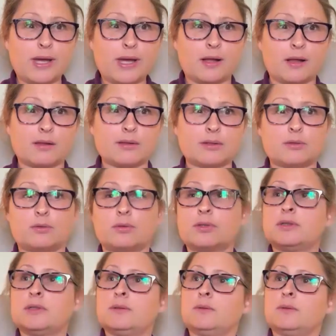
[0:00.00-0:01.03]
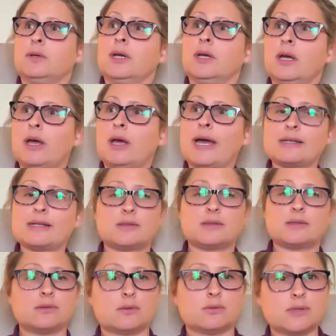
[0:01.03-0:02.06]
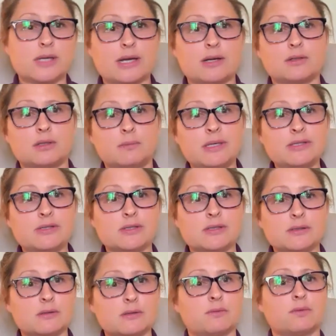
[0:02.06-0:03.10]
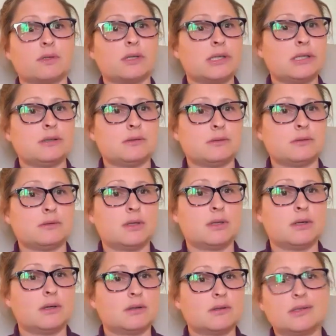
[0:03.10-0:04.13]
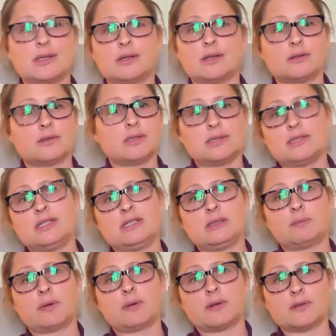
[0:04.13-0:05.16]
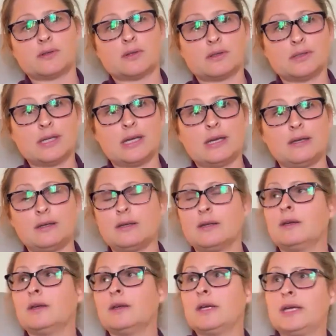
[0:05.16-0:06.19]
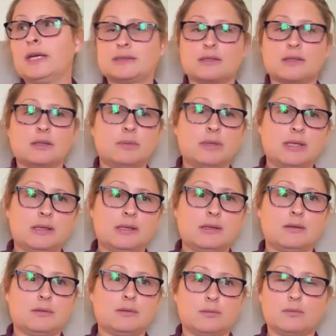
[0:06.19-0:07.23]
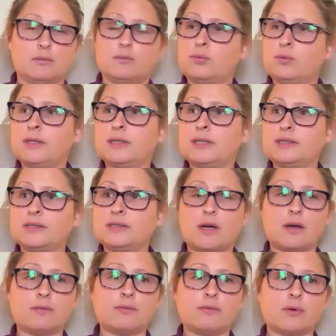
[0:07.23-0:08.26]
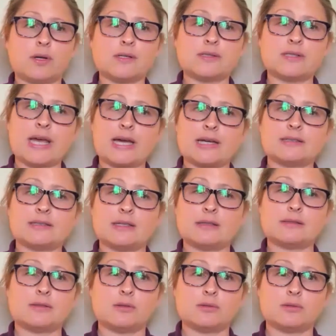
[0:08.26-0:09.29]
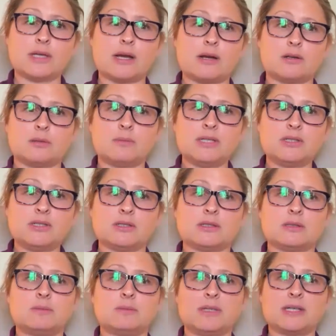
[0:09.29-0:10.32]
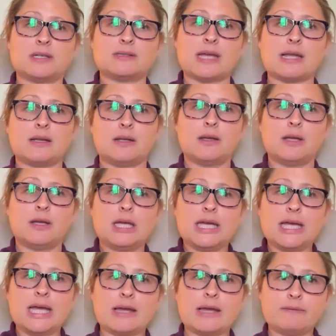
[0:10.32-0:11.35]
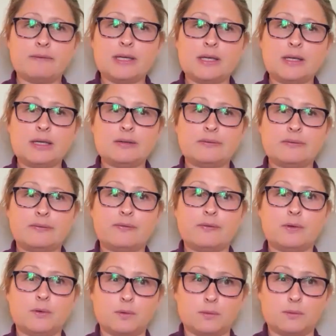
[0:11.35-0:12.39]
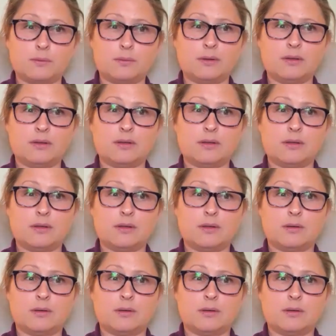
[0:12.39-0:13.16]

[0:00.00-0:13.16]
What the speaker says: as well in order to access those higher dimensions. So if we're eating Snickers and cheeseburgers all day, it's going to be really tough for us to access those higher dimensions because that heavy food